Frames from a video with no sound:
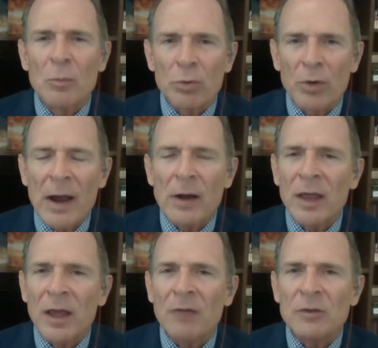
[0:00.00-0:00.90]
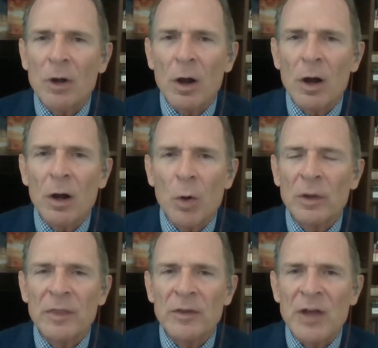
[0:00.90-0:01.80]
Prior to FDR,
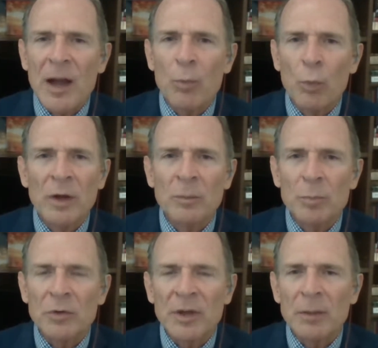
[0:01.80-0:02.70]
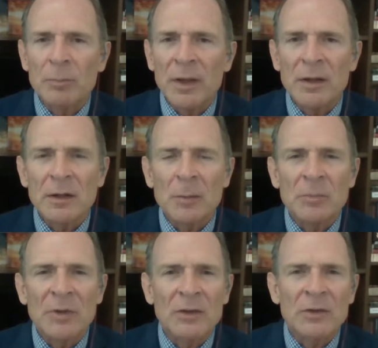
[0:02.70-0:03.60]
only the top 1% paid
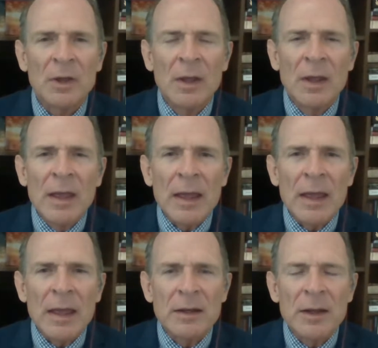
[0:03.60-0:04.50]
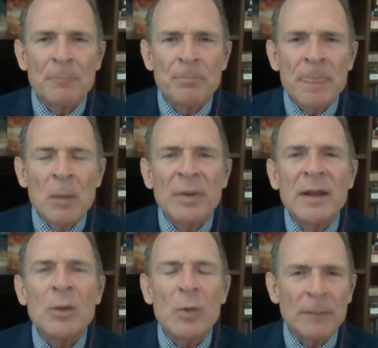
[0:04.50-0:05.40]
income tax. And
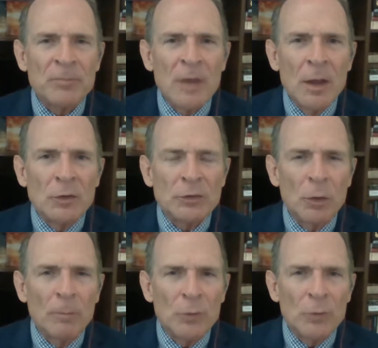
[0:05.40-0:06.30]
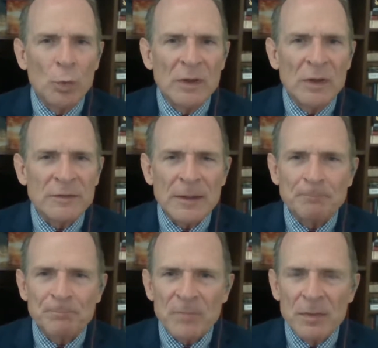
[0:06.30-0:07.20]
but anyway, so we
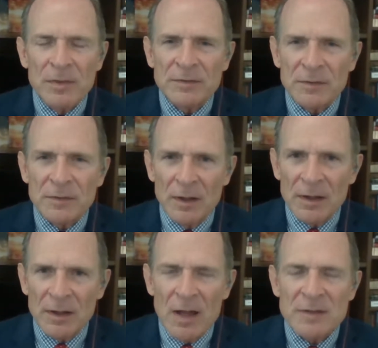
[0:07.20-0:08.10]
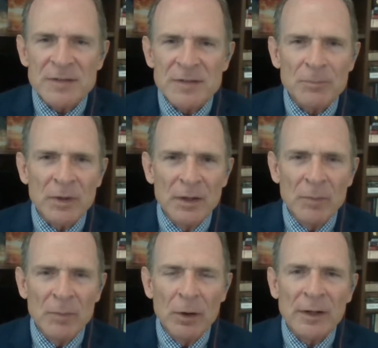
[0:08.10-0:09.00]
see this concept
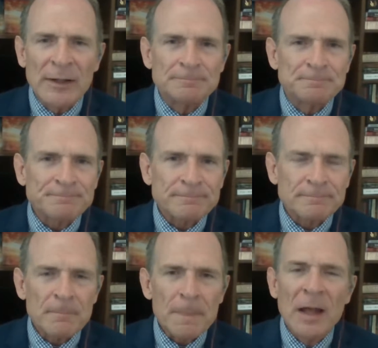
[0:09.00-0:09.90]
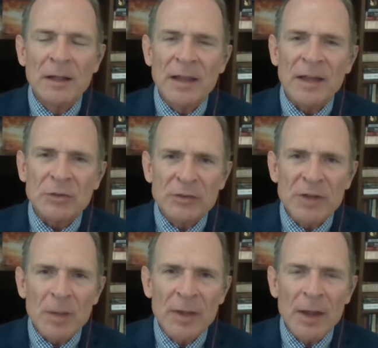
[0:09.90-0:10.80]
in America. Elections
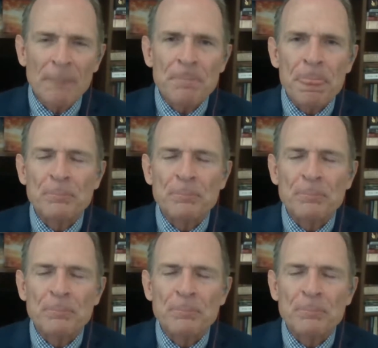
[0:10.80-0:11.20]
coming up.